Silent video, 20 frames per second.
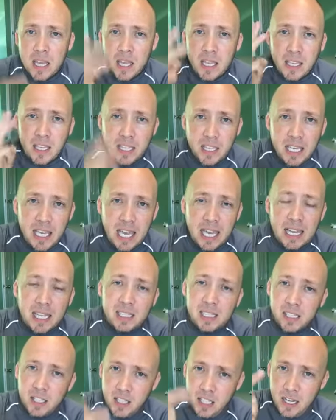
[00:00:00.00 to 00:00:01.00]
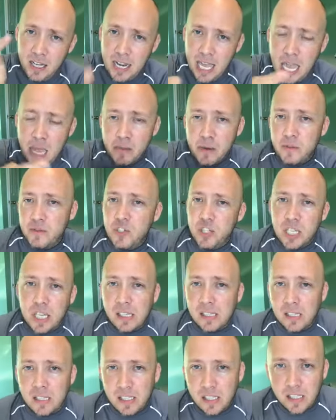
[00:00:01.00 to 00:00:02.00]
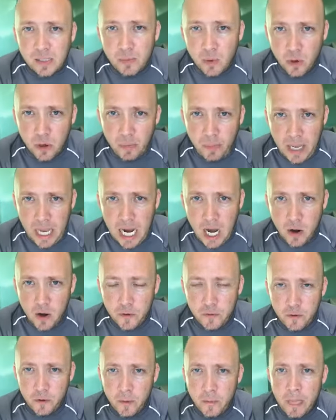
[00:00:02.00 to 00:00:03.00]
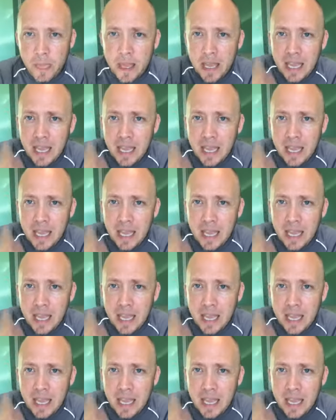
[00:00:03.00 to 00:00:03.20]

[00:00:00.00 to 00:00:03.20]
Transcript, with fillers: Yes, the name of Jesus is more powerful.